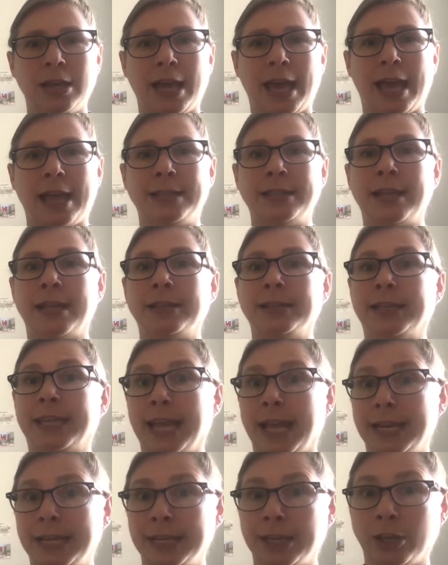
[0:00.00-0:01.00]
and then
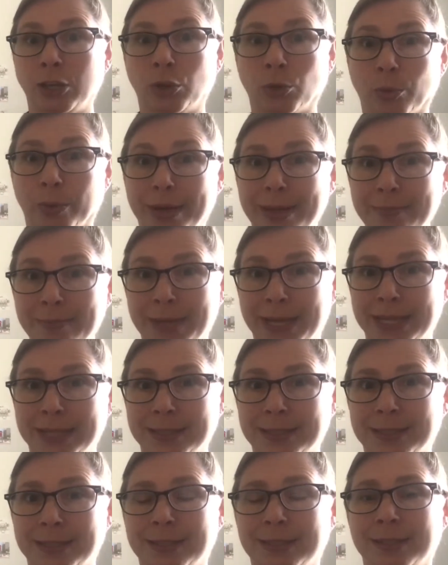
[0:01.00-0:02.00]
getting
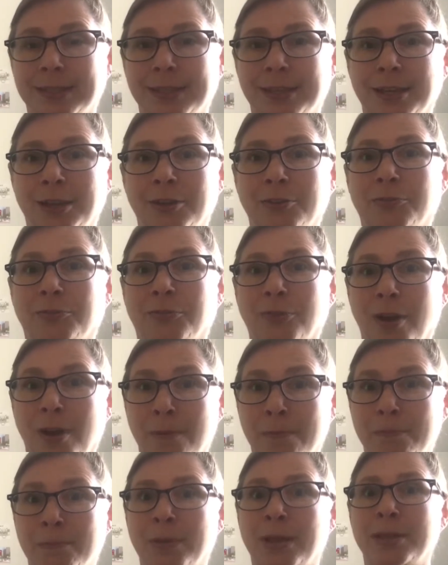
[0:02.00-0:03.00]
agreement
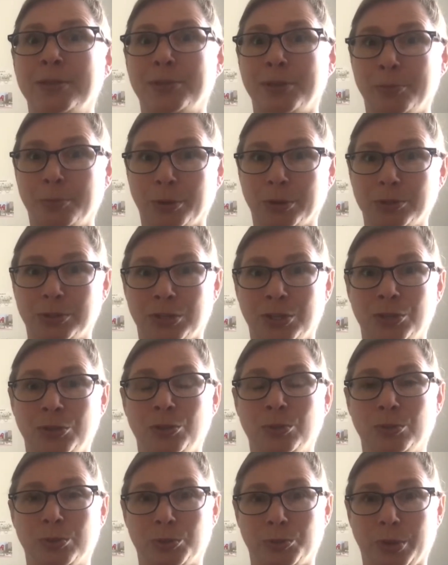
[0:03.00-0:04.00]
from the person
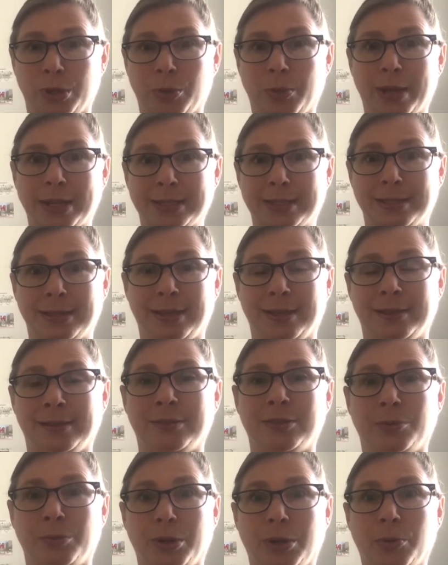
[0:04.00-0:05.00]
who's requesting,
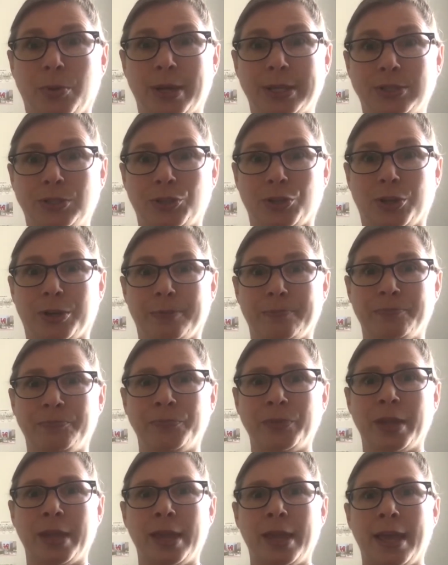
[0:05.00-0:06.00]
the requester.
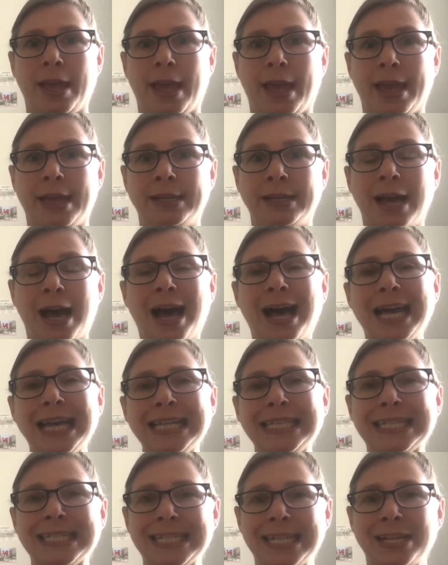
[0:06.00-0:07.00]
And
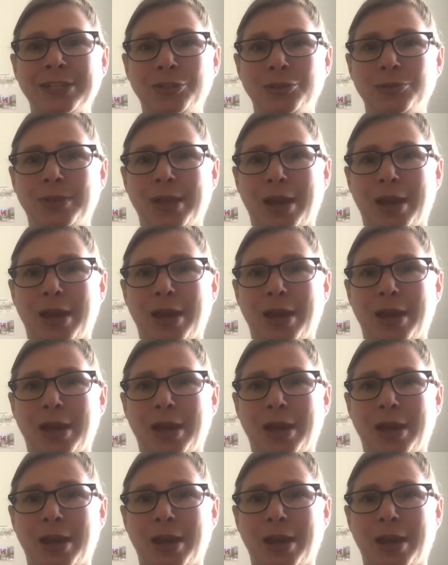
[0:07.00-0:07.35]
I did not do